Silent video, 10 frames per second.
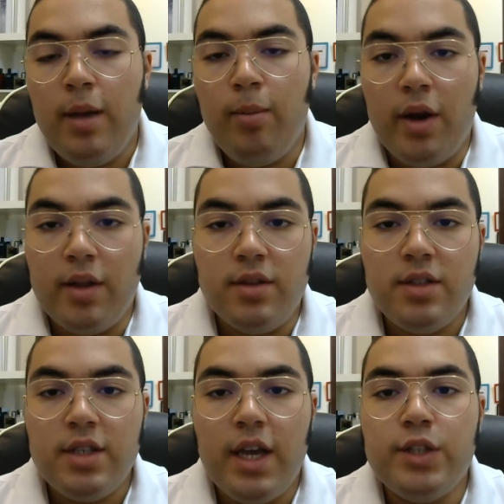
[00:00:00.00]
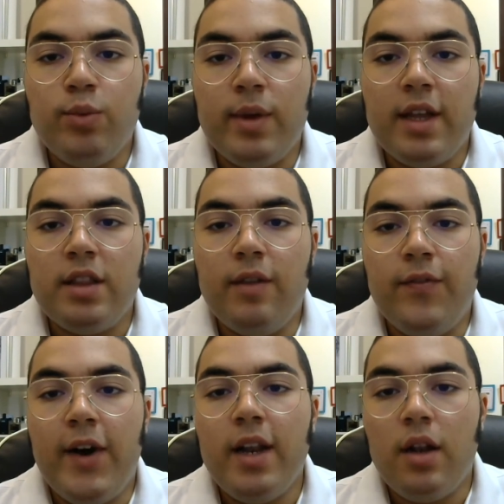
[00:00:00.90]
but in this case we get the
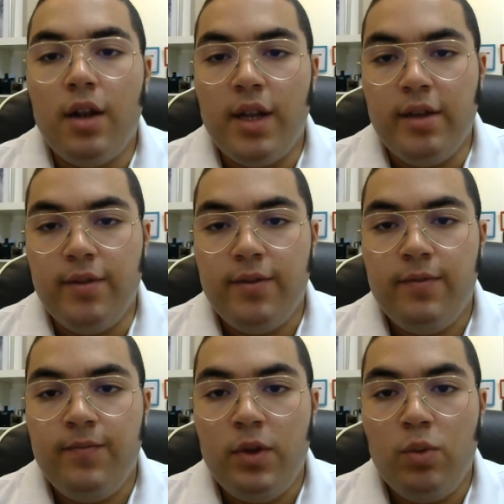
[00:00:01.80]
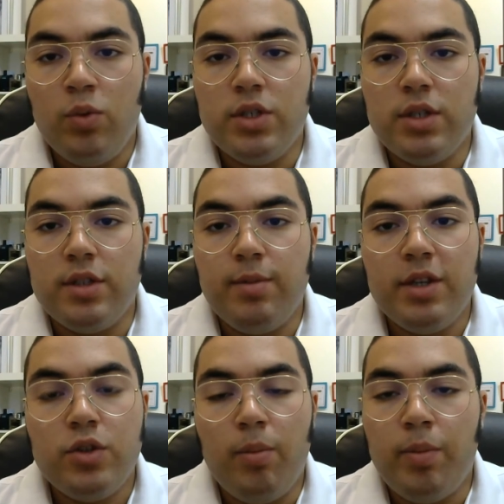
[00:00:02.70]
violet leaf, which
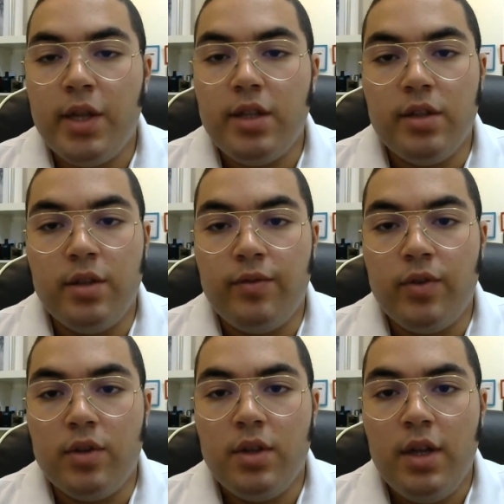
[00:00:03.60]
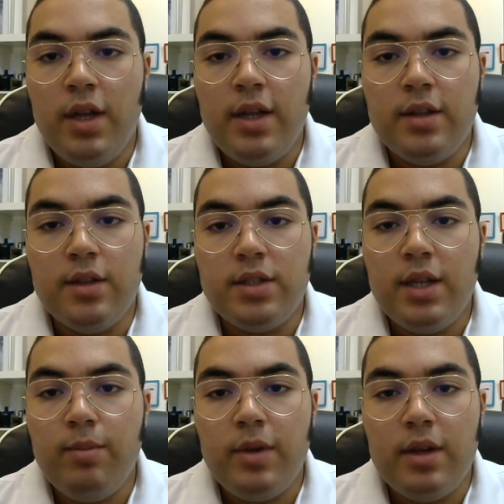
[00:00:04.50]
smells completely different. The
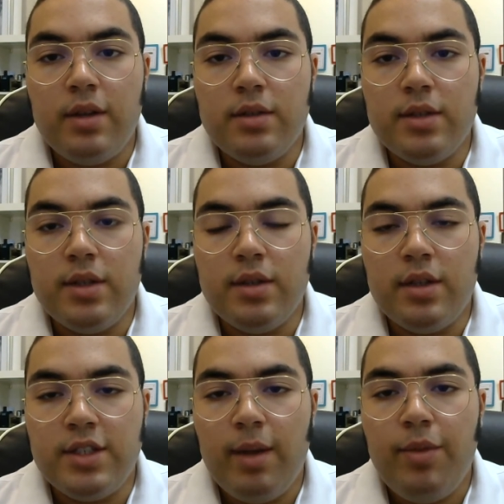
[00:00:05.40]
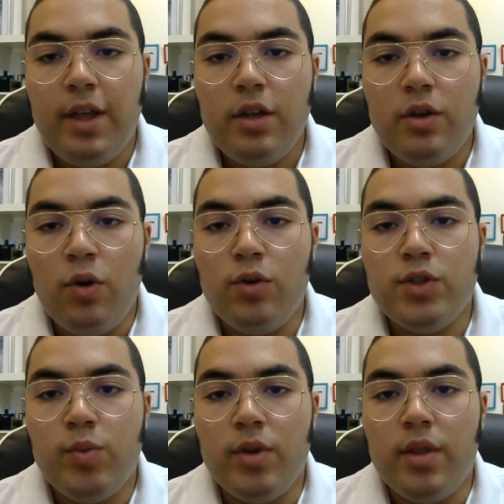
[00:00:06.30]
same thing
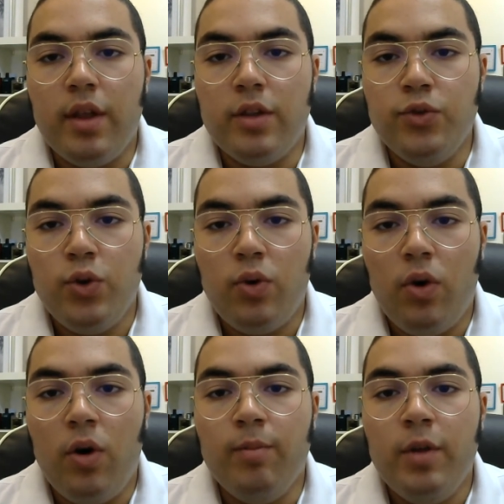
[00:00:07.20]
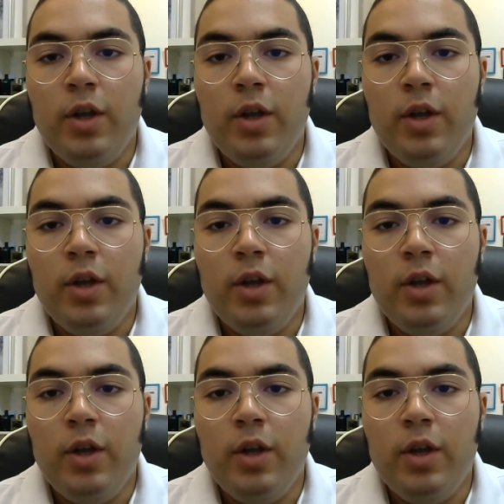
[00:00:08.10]
goes with Dior Homme.